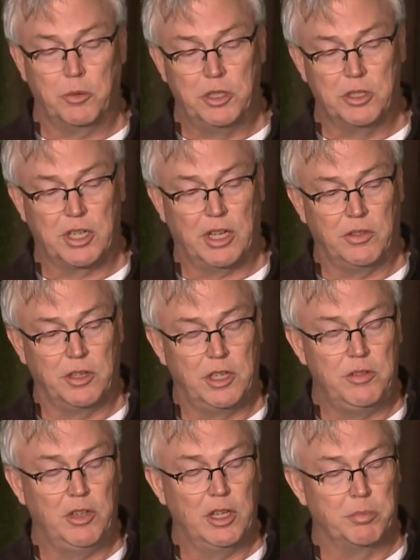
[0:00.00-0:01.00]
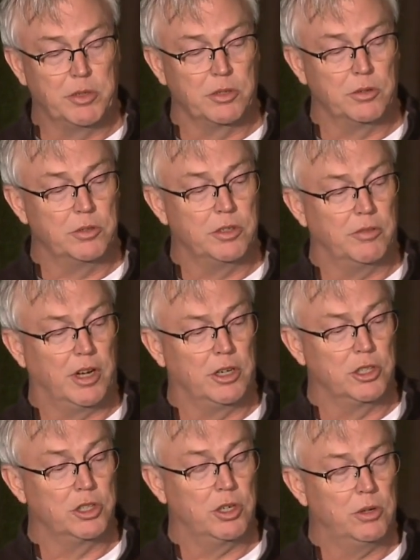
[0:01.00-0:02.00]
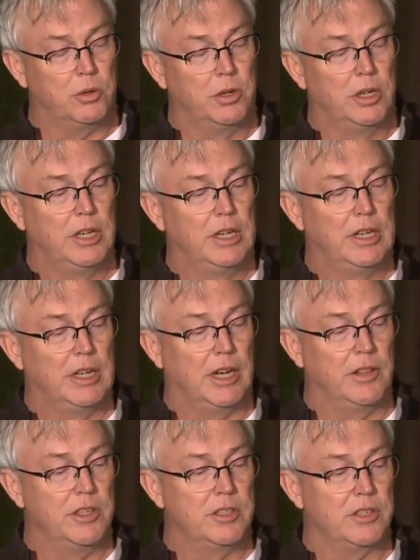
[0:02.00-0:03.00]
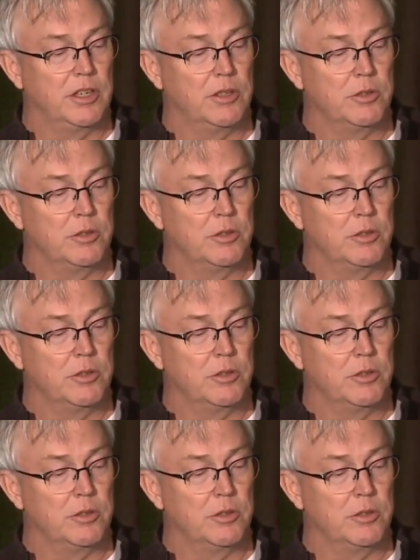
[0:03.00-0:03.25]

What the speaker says: We just had the TV episodes on our show on this sale.